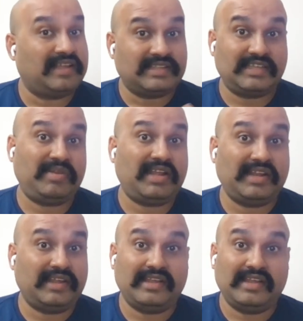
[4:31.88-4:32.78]

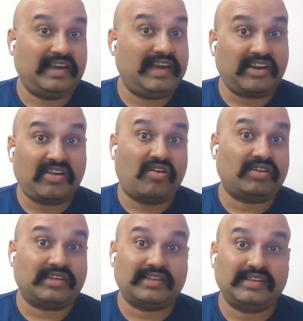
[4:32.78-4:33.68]
Similarly, later
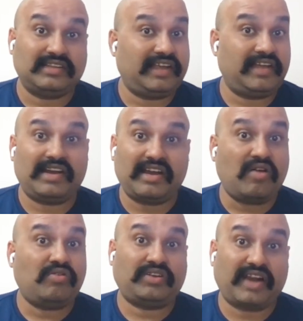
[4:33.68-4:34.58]
on, they are
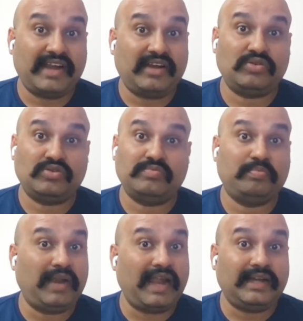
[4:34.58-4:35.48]
now trying to
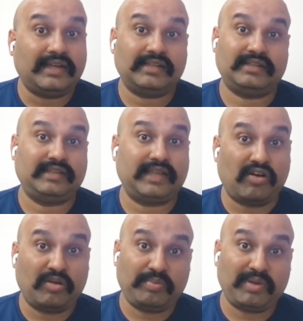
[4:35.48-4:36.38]
blend their
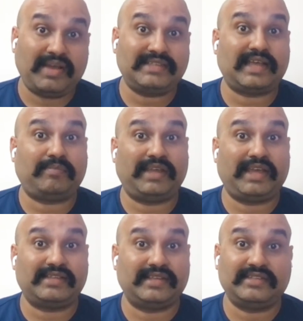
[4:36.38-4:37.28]
on-premise
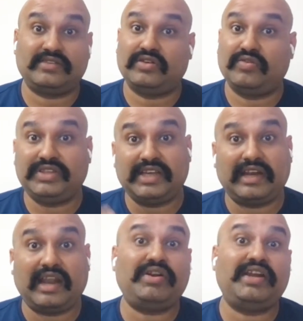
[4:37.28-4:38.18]
applications with the
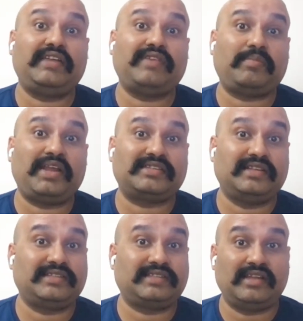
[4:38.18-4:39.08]
cloud native
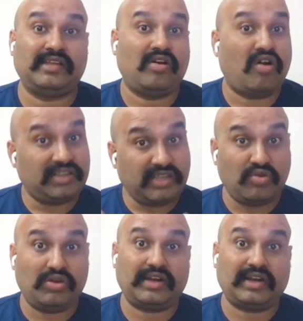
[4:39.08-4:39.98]
applications on the
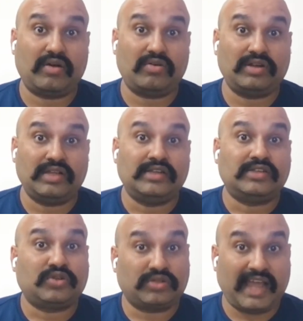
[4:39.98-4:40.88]
Google Cloud
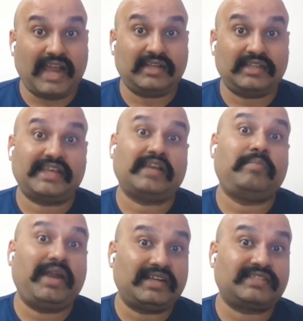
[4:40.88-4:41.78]
so that they can
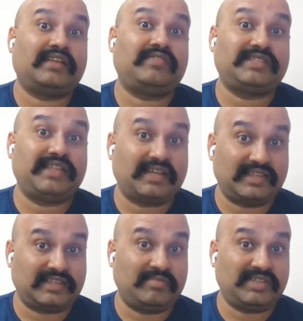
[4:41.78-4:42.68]
better service their
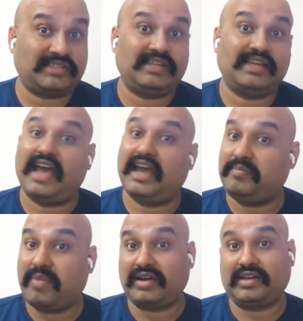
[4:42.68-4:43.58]
customers
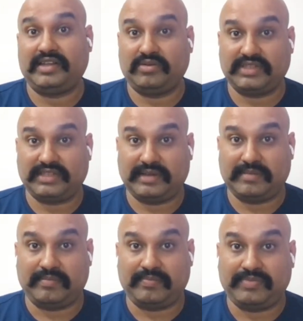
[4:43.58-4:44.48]
and partner ecosystem.